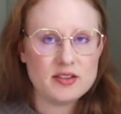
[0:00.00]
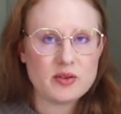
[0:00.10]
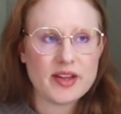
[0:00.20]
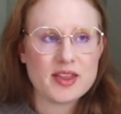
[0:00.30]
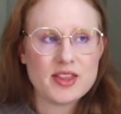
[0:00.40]

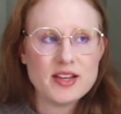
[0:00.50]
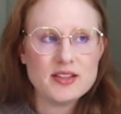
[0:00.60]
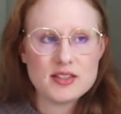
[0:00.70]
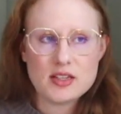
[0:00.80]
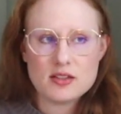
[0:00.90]
So I think
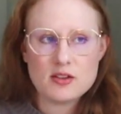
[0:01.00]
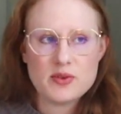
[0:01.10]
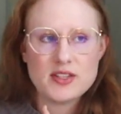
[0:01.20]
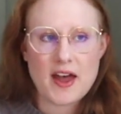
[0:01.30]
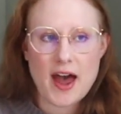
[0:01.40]
Sisu
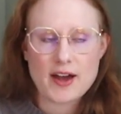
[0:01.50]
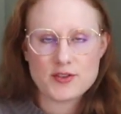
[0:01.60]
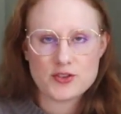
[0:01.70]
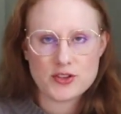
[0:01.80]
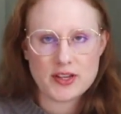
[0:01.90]
is
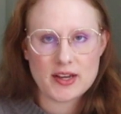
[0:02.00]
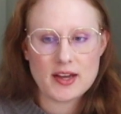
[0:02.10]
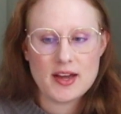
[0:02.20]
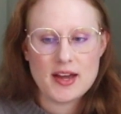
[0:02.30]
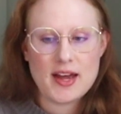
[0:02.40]

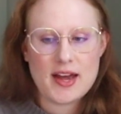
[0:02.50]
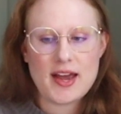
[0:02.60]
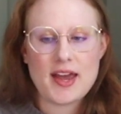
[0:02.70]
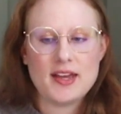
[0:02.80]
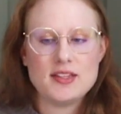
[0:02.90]
actually
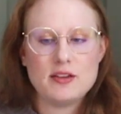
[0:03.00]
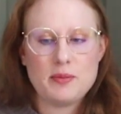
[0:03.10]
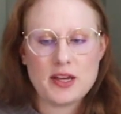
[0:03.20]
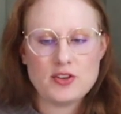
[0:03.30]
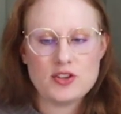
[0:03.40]
a
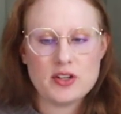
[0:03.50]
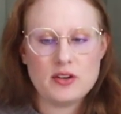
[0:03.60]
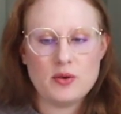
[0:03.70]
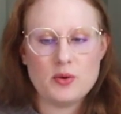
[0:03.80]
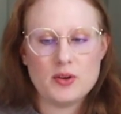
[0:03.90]

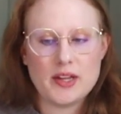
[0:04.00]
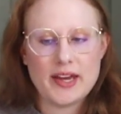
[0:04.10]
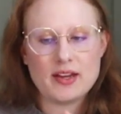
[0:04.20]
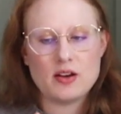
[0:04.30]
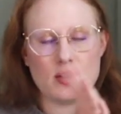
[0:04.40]
depiction or
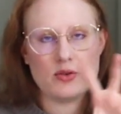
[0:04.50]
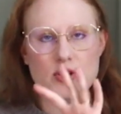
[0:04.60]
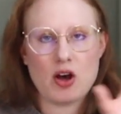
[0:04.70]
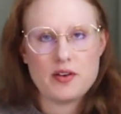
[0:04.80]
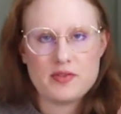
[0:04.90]
like goes
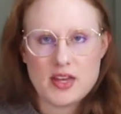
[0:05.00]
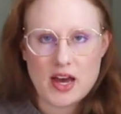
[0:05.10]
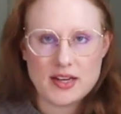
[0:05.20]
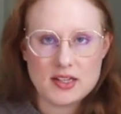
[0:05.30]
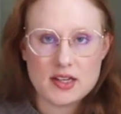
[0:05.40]
off the
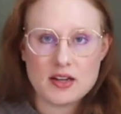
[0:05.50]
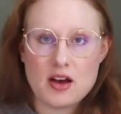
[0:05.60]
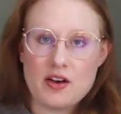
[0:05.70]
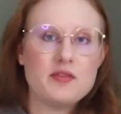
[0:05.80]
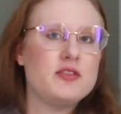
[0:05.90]
idea
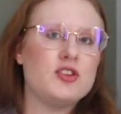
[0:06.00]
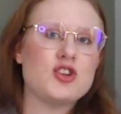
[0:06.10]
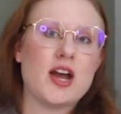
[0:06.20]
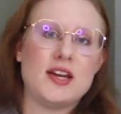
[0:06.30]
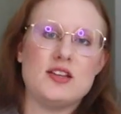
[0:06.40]
of the
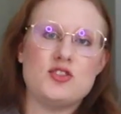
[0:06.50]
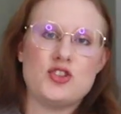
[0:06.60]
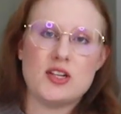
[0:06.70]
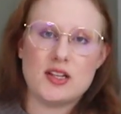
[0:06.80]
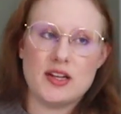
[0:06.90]
Chinese
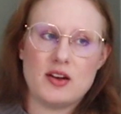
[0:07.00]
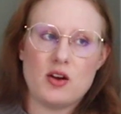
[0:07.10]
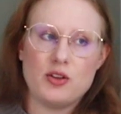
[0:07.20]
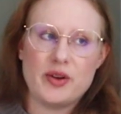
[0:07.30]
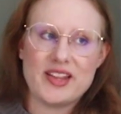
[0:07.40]
Qilin,
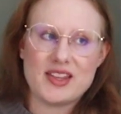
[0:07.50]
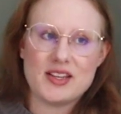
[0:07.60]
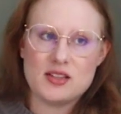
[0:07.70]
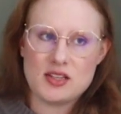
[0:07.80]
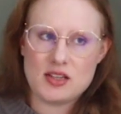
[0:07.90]
although I
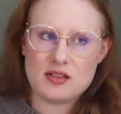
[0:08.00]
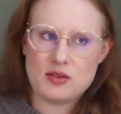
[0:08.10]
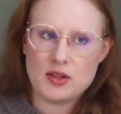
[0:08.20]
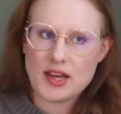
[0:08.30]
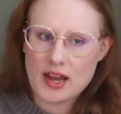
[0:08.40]
think
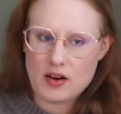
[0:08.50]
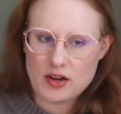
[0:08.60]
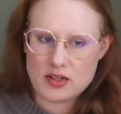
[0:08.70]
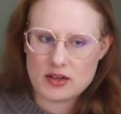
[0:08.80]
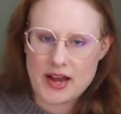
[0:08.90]
Sisu, the
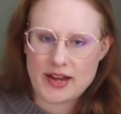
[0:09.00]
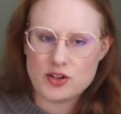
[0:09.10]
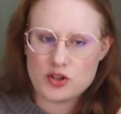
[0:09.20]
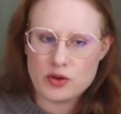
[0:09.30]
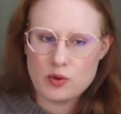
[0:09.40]
character,
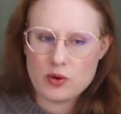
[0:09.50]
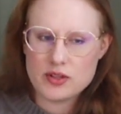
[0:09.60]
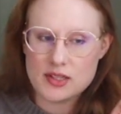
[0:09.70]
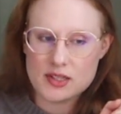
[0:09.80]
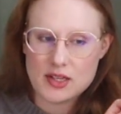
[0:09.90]
had 2
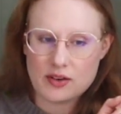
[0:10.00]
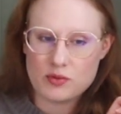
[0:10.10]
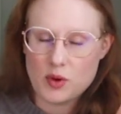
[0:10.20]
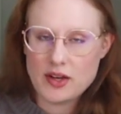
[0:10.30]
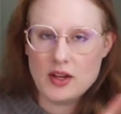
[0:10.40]
horns instead
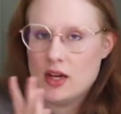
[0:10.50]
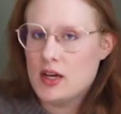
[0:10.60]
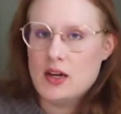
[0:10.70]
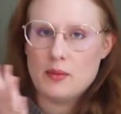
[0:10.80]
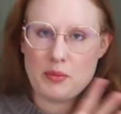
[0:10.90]
of 1.
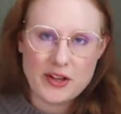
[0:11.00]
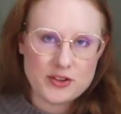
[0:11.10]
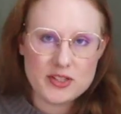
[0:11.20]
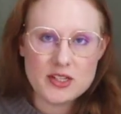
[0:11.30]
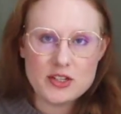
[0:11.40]
But
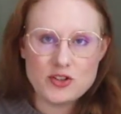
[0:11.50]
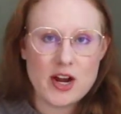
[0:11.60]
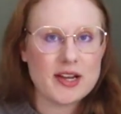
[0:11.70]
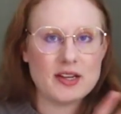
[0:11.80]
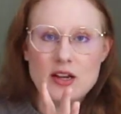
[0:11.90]
she's still a
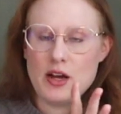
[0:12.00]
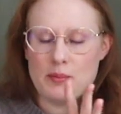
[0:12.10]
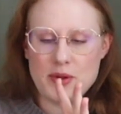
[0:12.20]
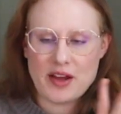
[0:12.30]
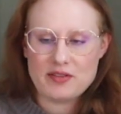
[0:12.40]
dragon,
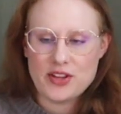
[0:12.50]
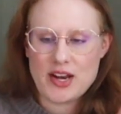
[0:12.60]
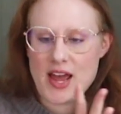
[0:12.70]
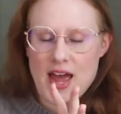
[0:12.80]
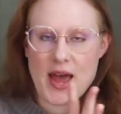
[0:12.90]

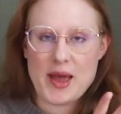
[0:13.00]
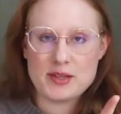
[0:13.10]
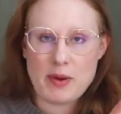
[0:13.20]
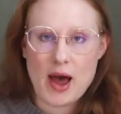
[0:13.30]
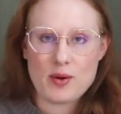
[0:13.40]
benevolent,
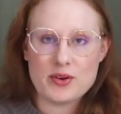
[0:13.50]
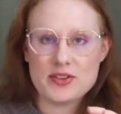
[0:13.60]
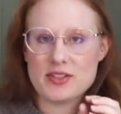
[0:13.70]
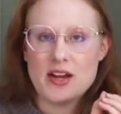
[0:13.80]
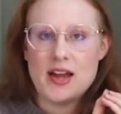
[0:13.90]
has
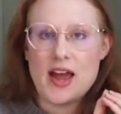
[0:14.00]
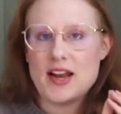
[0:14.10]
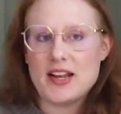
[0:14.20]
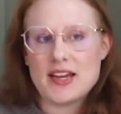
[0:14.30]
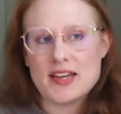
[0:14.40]
powers,
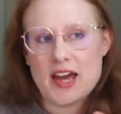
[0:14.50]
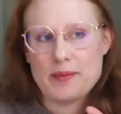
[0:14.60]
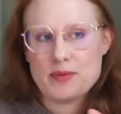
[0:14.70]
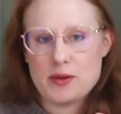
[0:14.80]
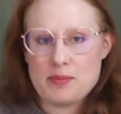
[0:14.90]
and like
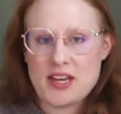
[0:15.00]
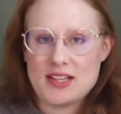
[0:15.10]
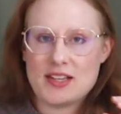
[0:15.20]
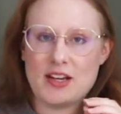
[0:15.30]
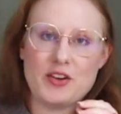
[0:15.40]
kept the
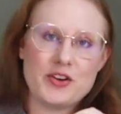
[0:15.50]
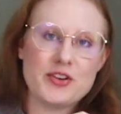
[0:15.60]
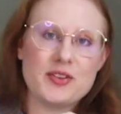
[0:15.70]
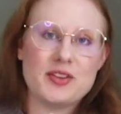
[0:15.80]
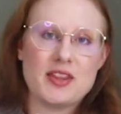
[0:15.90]
peace on Earth.